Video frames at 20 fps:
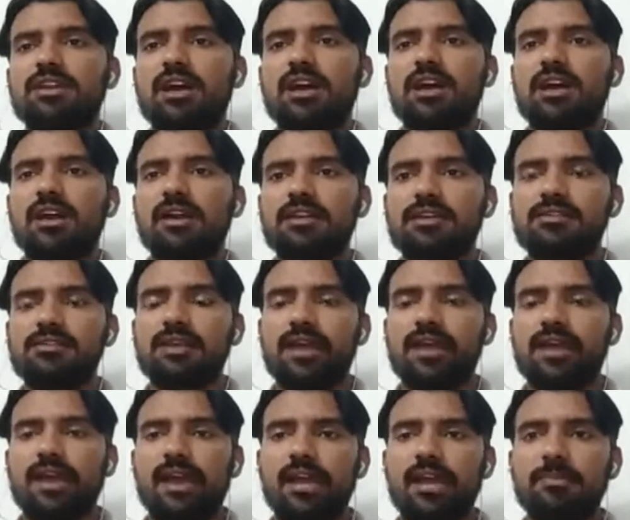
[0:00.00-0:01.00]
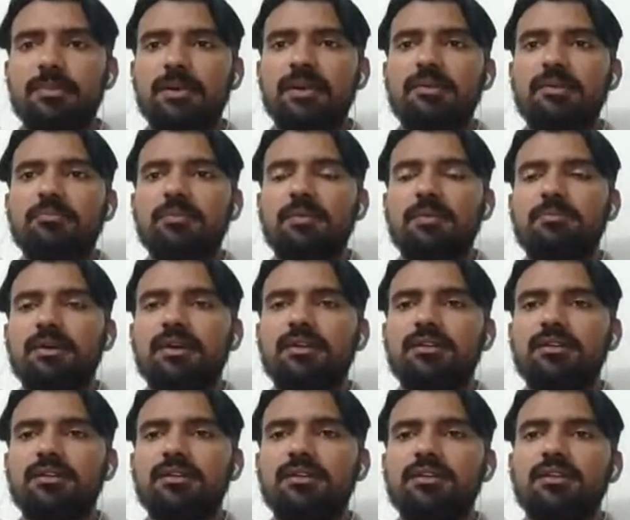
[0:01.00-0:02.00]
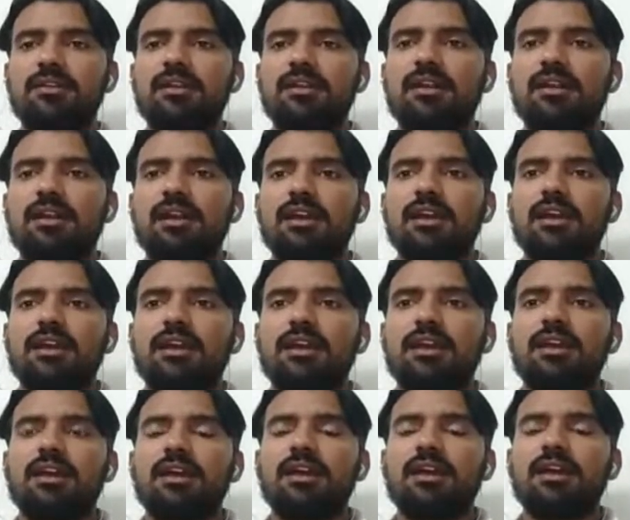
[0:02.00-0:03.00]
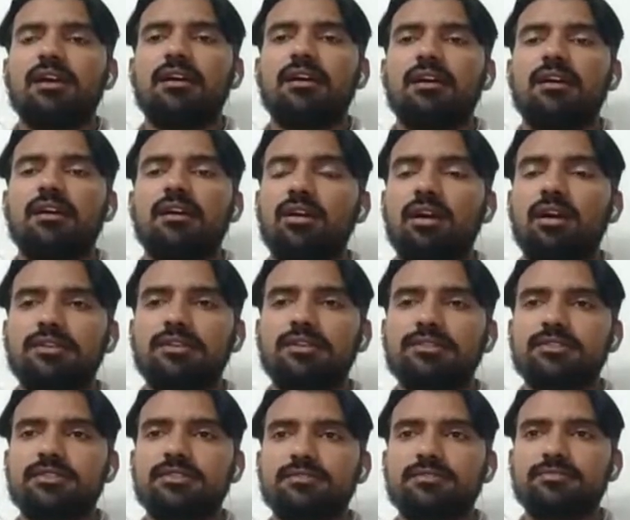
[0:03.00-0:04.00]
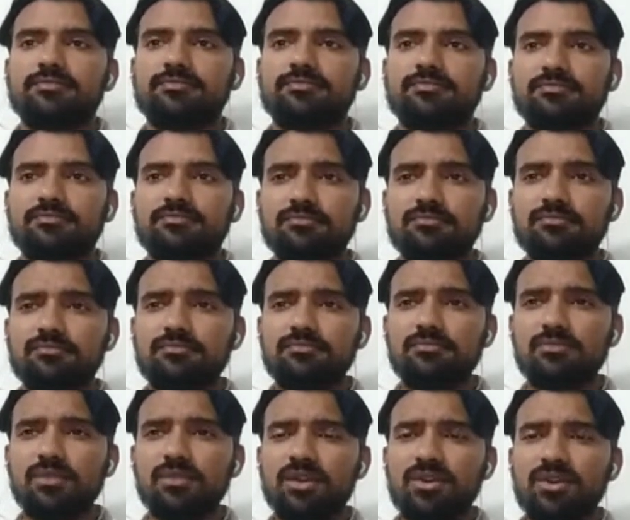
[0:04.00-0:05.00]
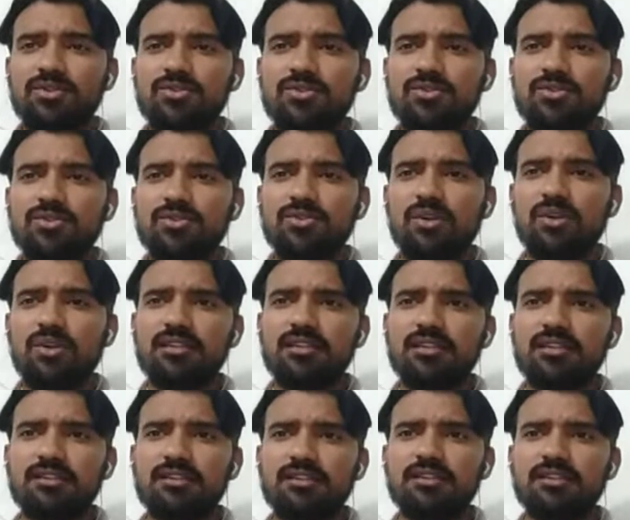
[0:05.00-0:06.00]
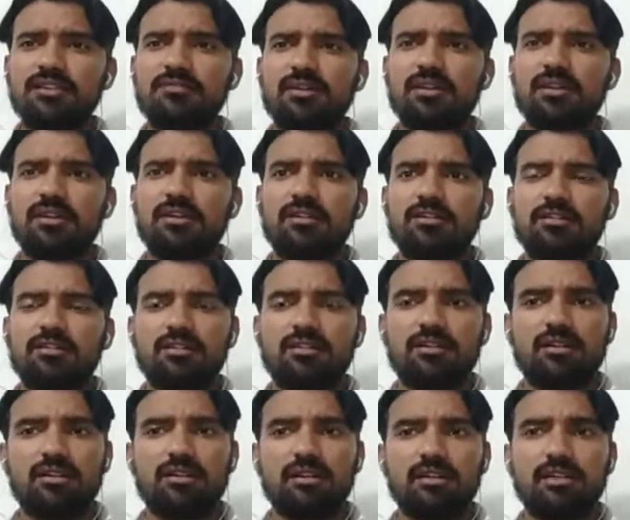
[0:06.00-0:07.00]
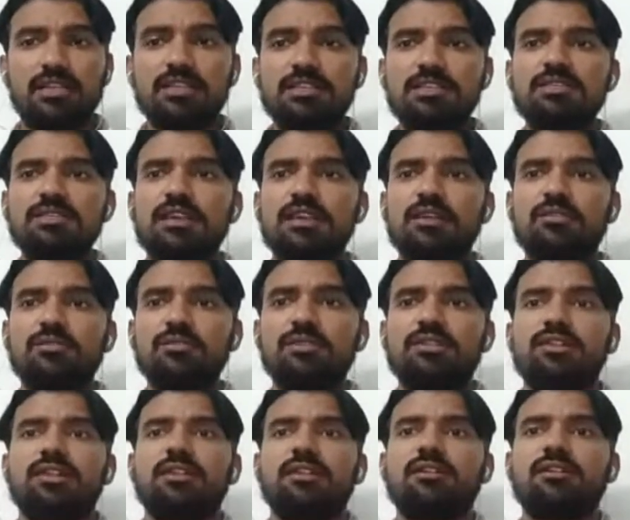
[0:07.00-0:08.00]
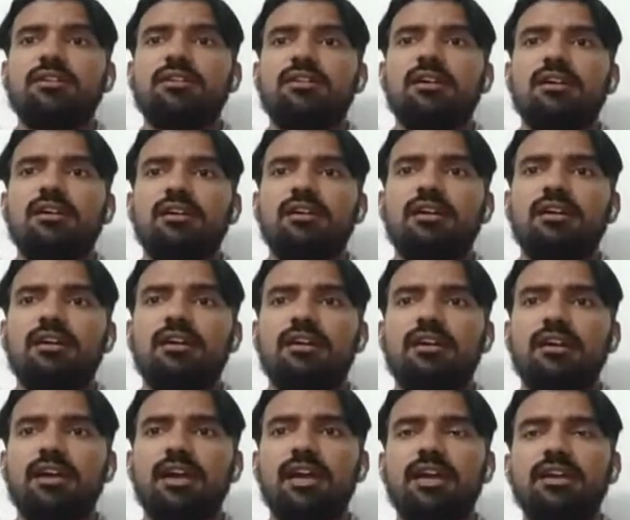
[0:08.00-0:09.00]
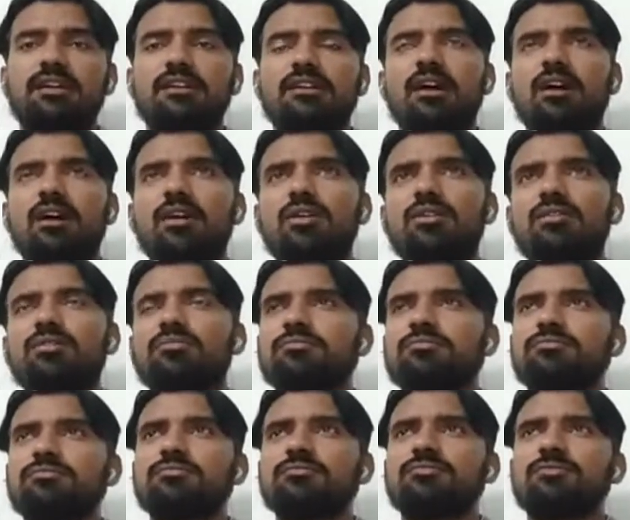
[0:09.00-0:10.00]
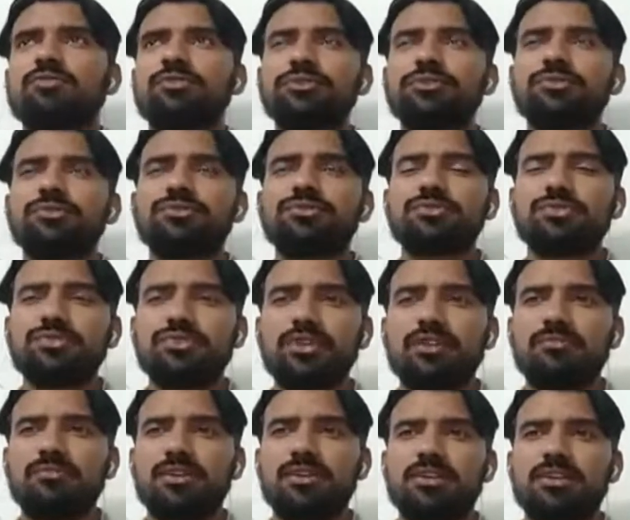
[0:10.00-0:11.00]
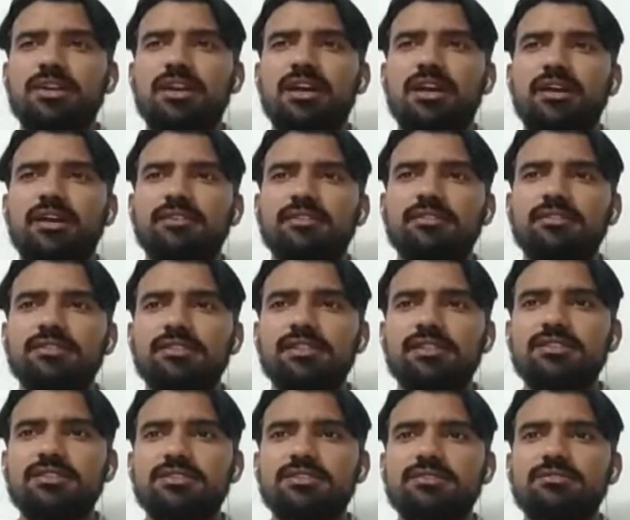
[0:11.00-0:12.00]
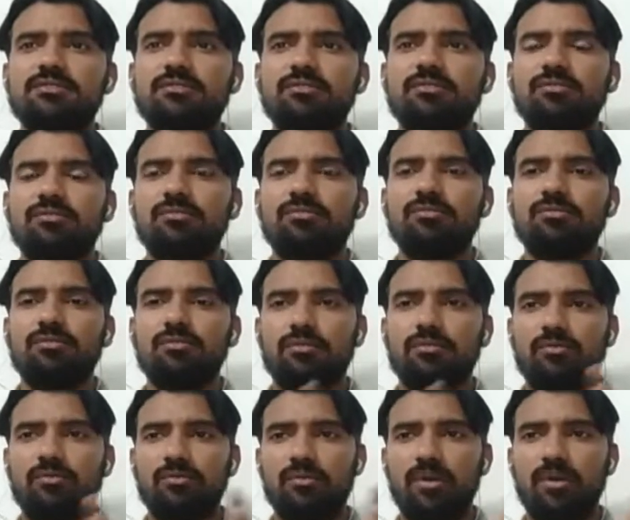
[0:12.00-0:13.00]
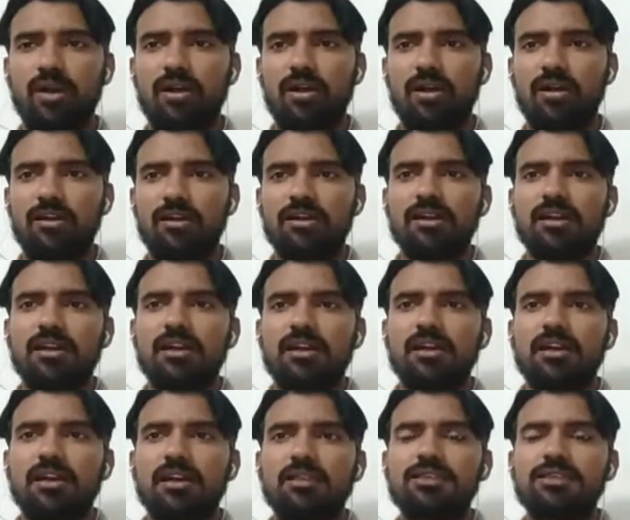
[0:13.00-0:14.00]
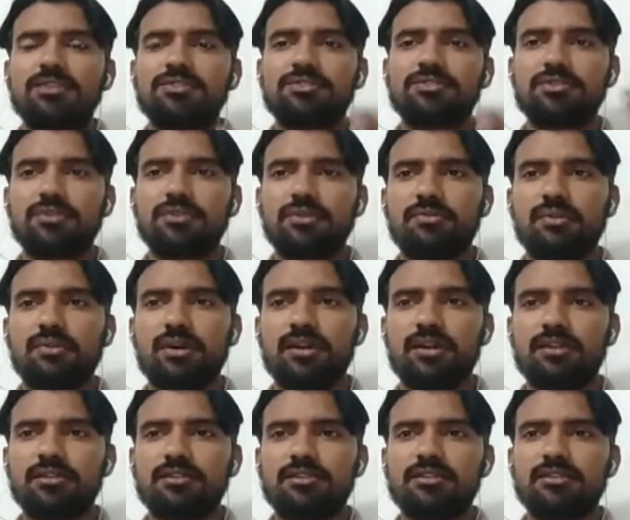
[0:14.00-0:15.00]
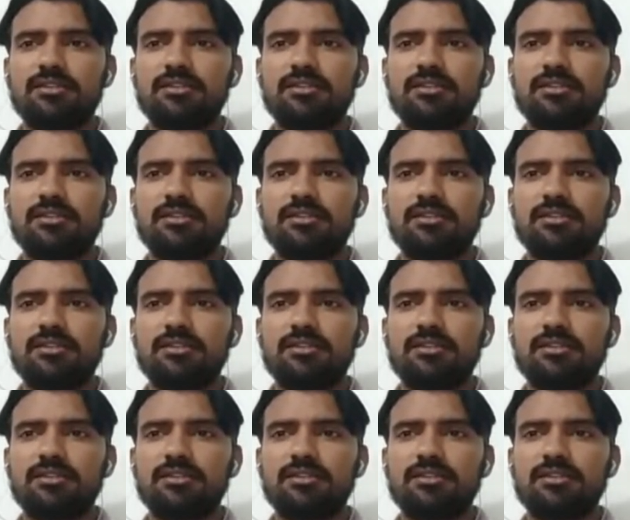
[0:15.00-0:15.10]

is helping people a lot. So I think this is a good thing. And now, due to social media, this world, this universe